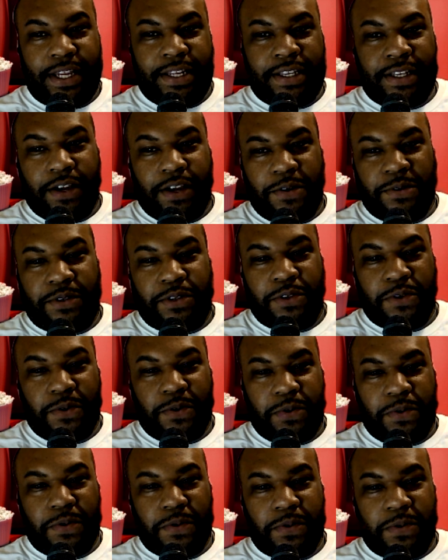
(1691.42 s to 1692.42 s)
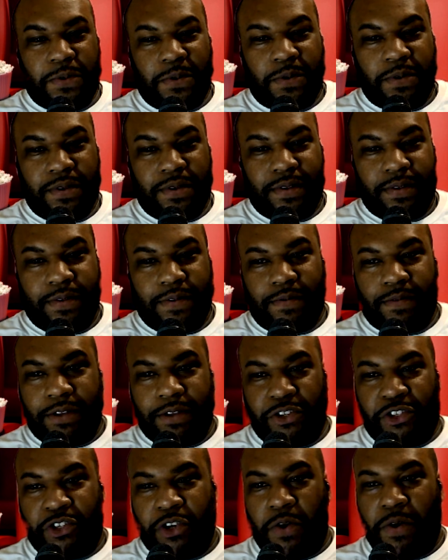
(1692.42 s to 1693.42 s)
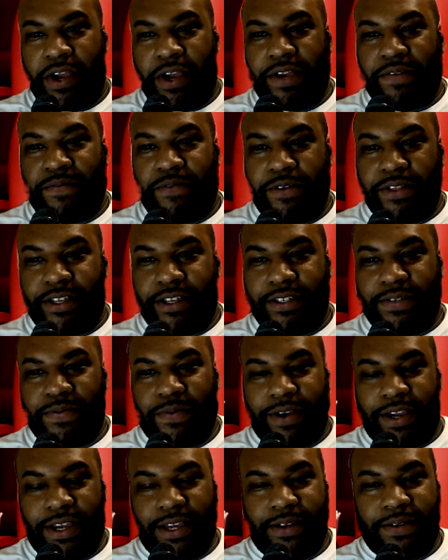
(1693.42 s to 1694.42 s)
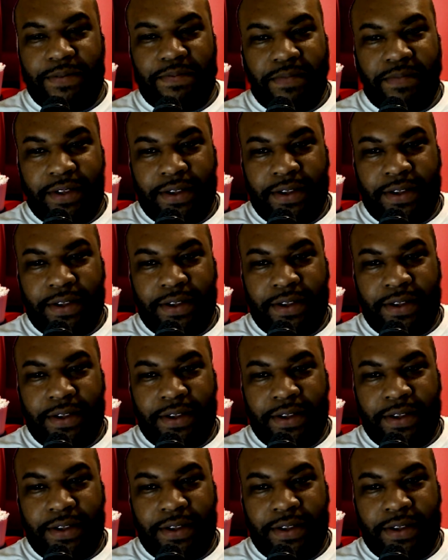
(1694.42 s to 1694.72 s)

go to the showing for this where he